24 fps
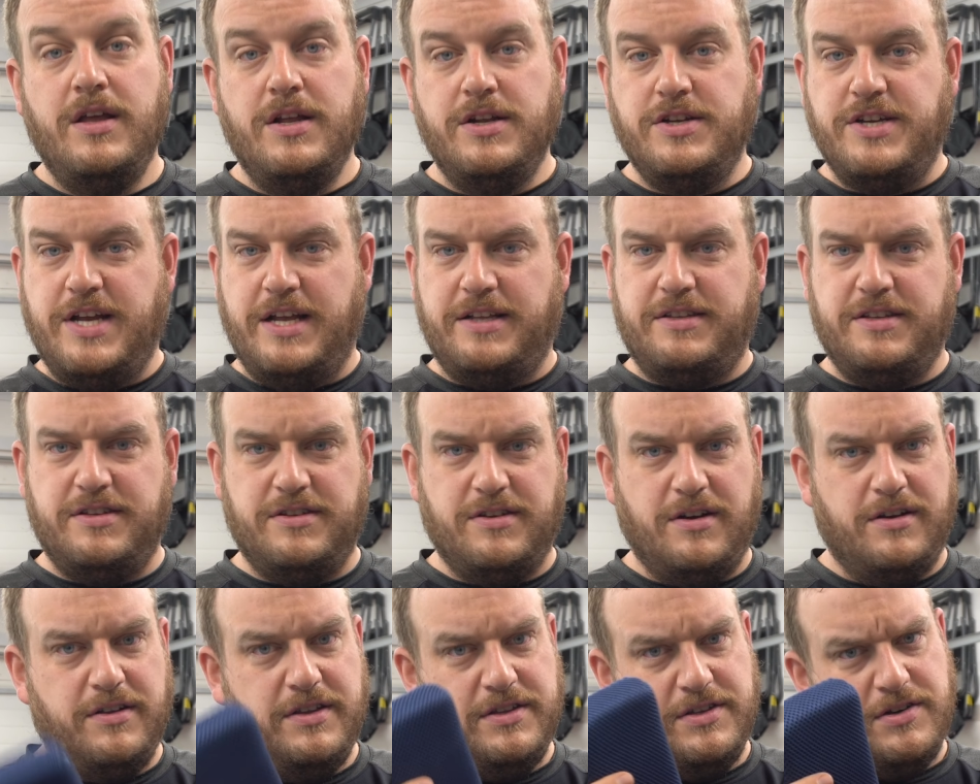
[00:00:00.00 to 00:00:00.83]
Chances
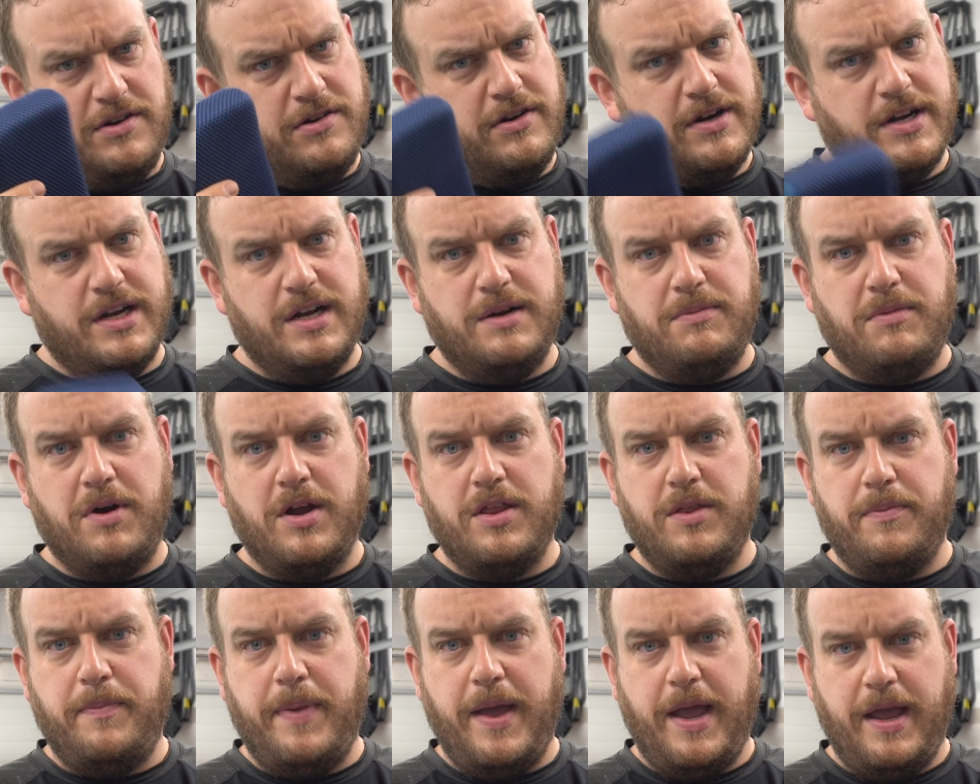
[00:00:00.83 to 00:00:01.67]
are these aren't going to mar
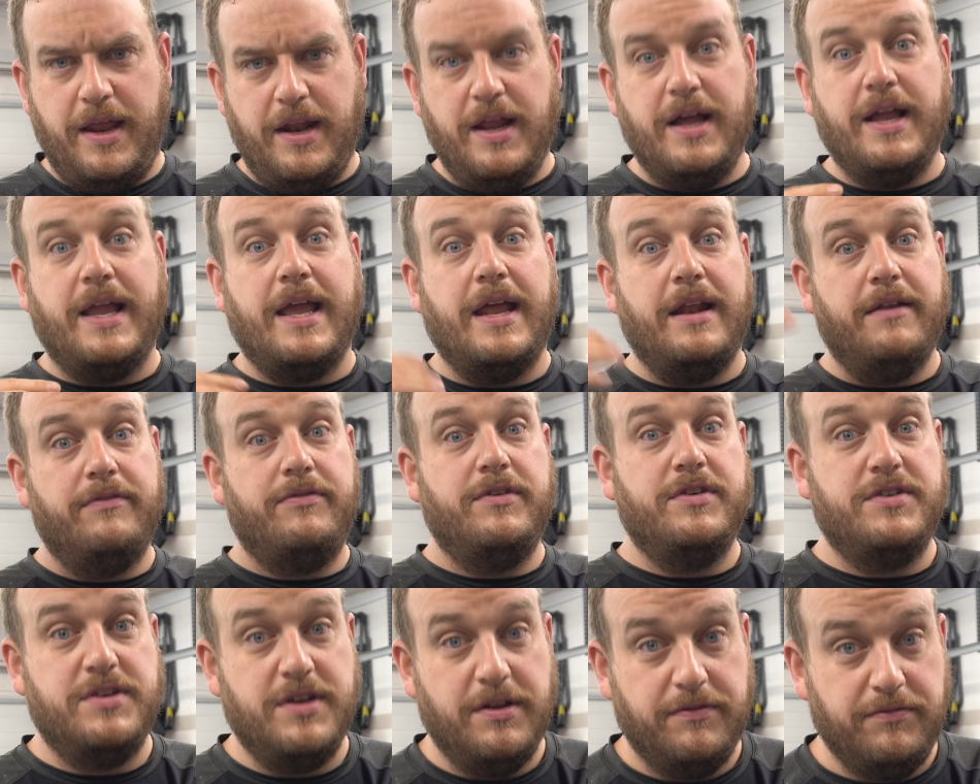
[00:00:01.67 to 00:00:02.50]
the paint, again, if
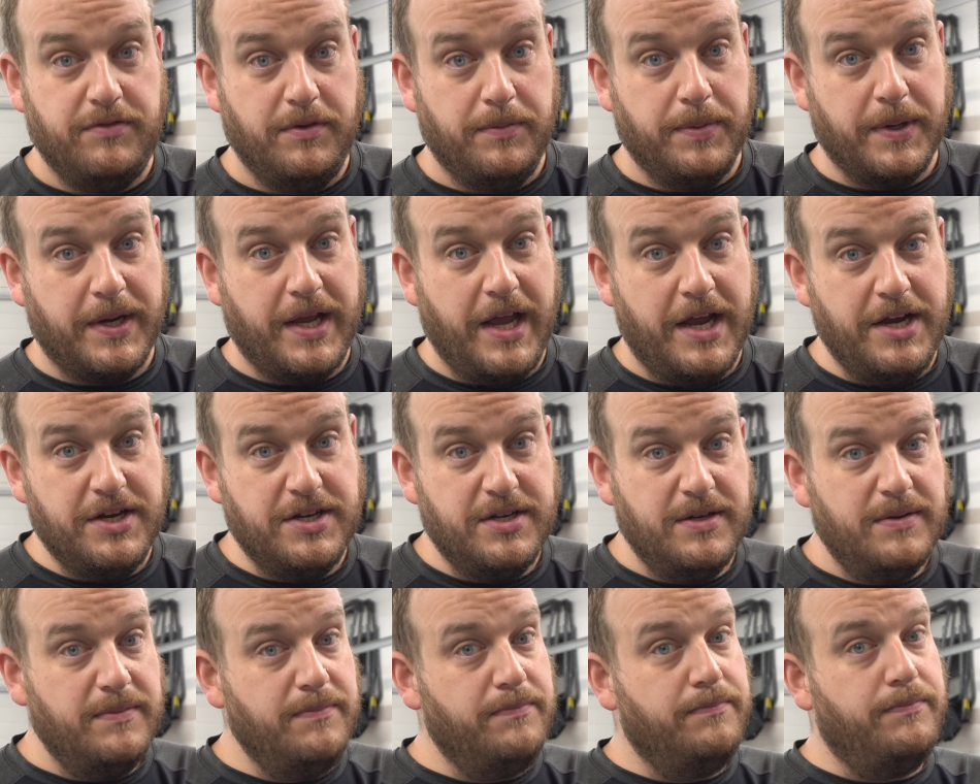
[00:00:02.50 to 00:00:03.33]
there's enough
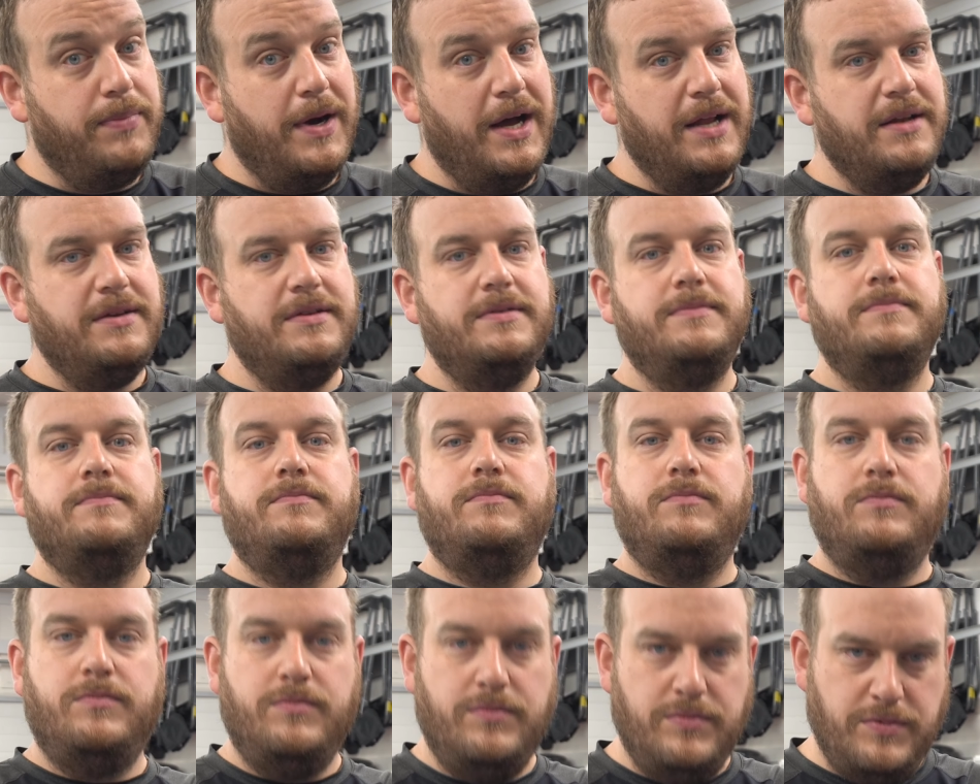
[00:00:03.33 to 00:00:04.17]
lubrication, but
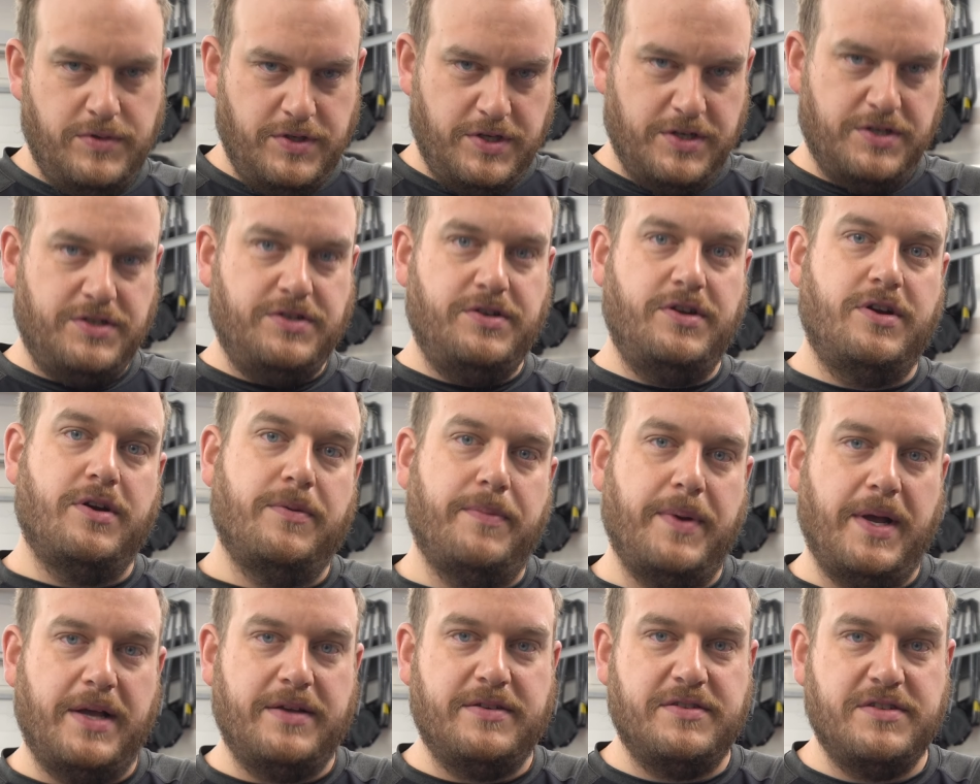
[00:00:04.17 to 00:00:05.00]
just do your
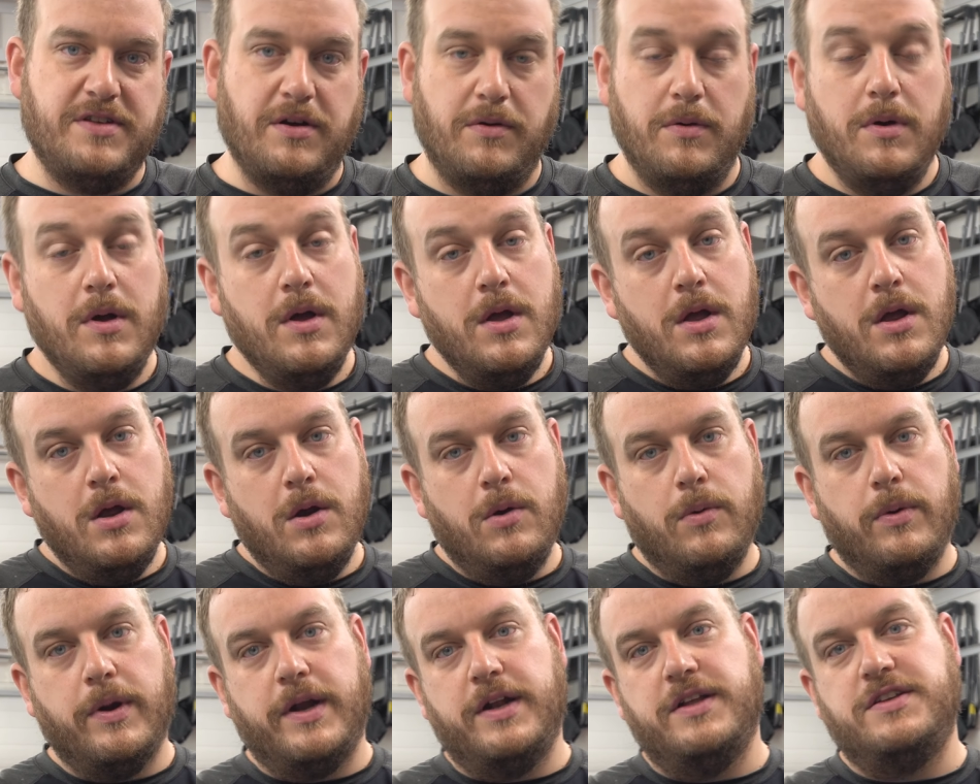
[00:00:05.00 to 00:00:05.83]
best. So
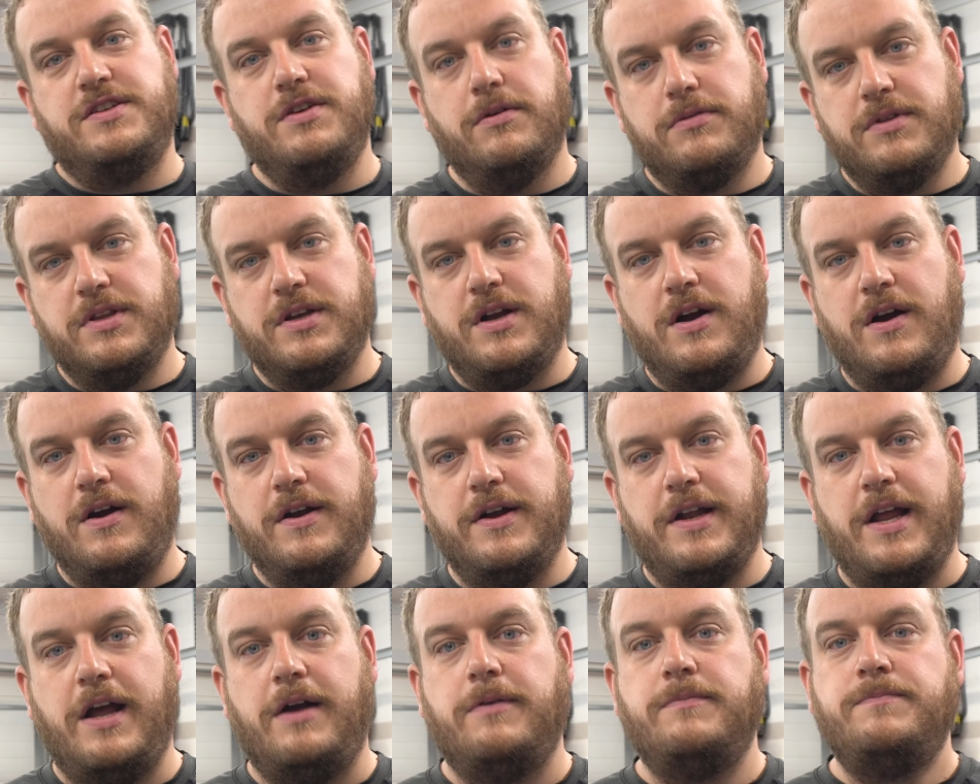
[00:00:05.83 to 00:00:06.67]
we're going to soak the car
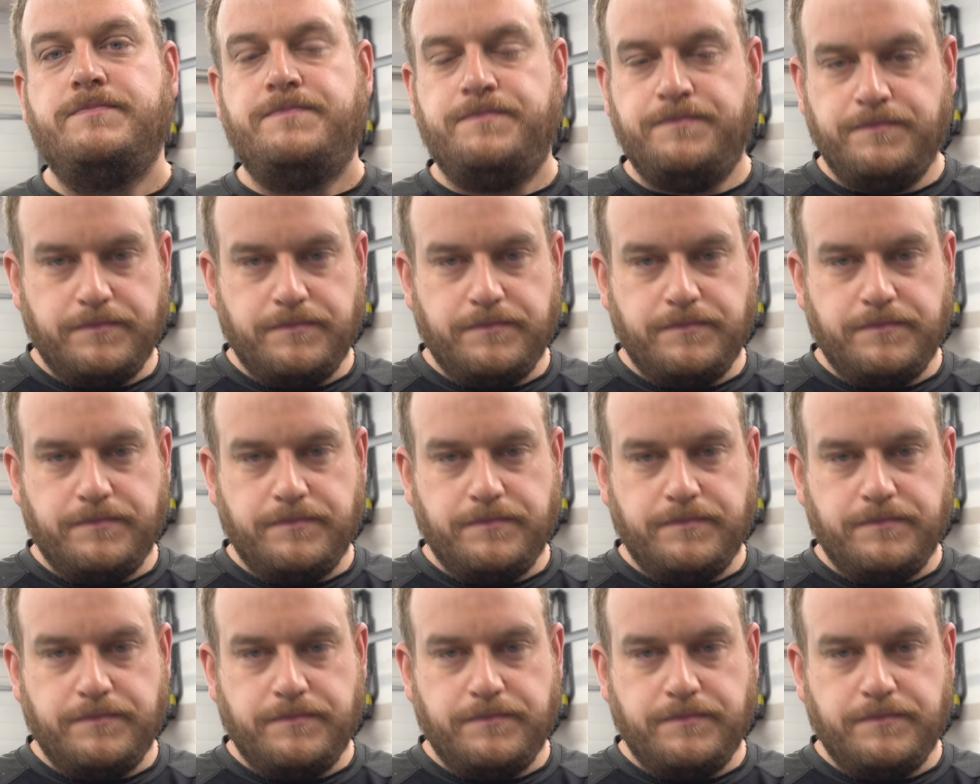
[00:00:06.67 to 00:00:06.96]
down.